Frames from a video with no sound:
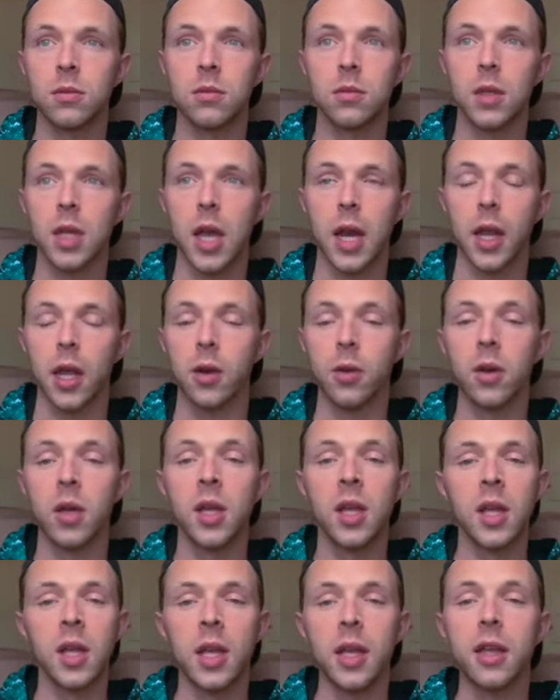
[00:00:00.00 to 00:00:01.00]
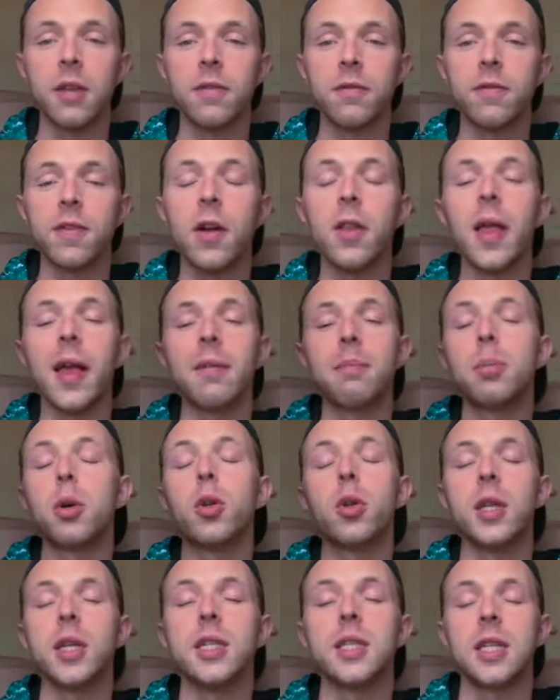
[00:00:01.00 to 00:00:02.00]
gotta go. It felt like
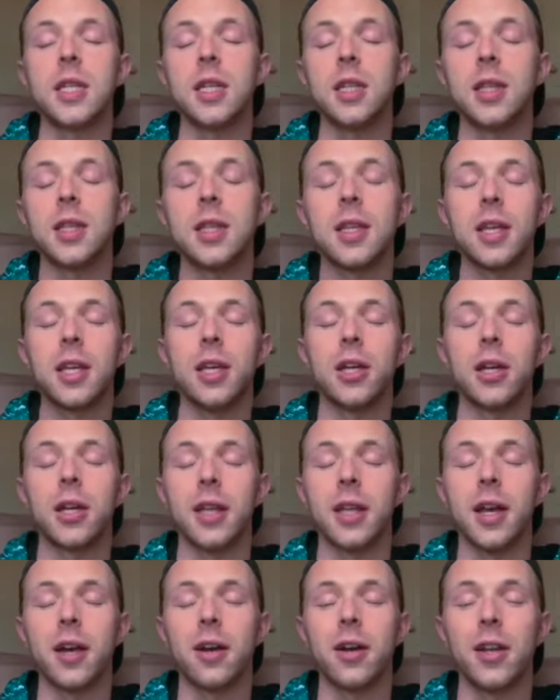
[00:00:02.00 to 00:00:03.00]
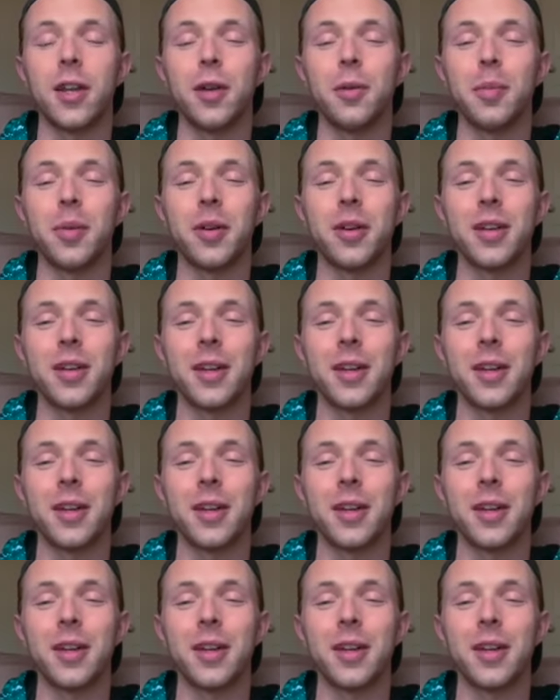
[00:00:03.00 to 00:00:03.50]
pulling teeth hearing that audiobook.